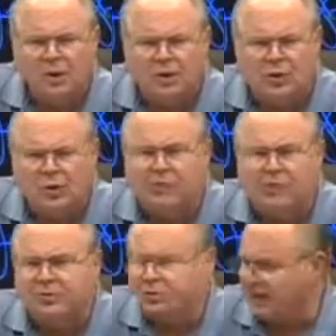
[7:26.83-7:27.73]

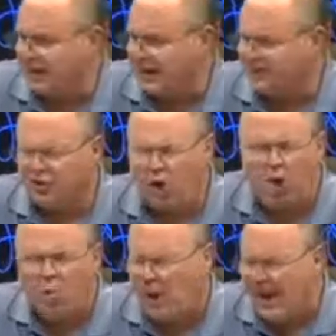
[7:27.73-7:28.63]
Universal reaction.
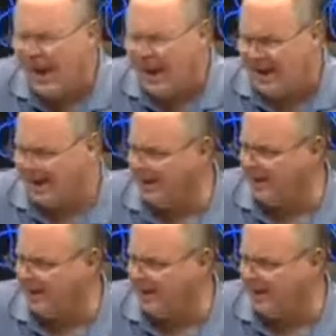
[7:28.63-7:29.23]
No way.